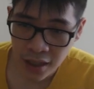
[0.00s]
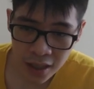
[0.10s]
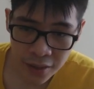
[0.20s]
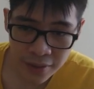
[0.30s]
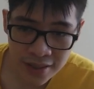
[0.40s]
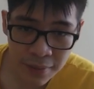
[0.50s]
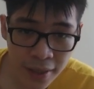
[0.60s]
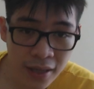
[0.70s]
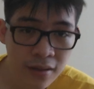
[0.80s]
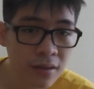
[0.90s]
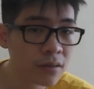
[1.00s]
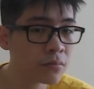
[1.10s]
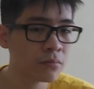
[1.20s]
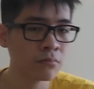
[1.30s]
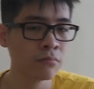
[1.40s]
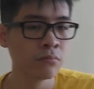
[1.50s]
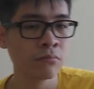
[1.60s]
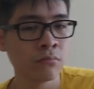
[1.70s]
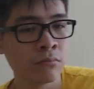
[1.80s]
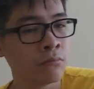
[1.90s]
You understand me?
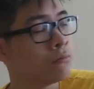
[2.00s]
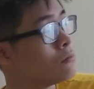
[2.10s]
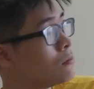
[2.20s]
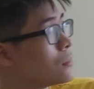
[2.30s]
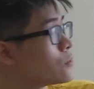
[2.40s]
Mr.